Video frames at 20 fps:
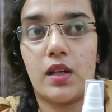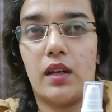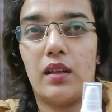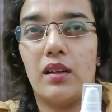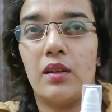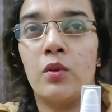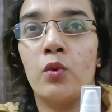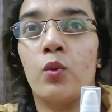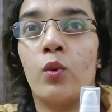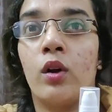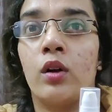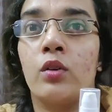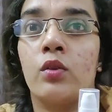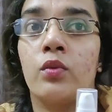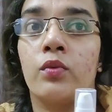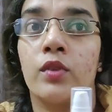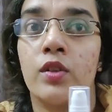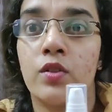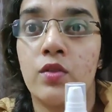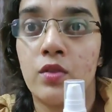I didn't want
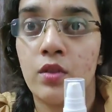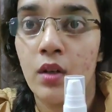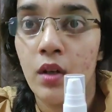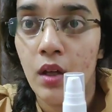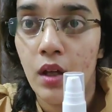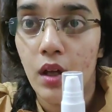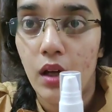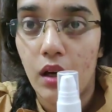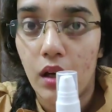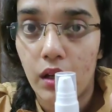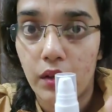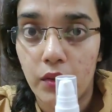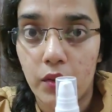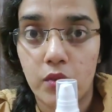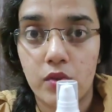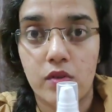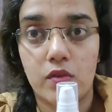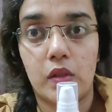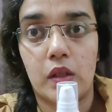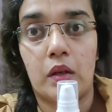to first
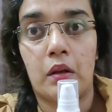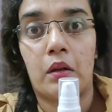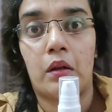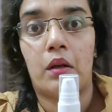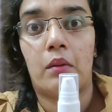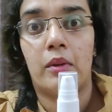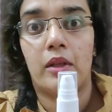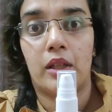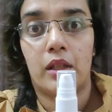use a serum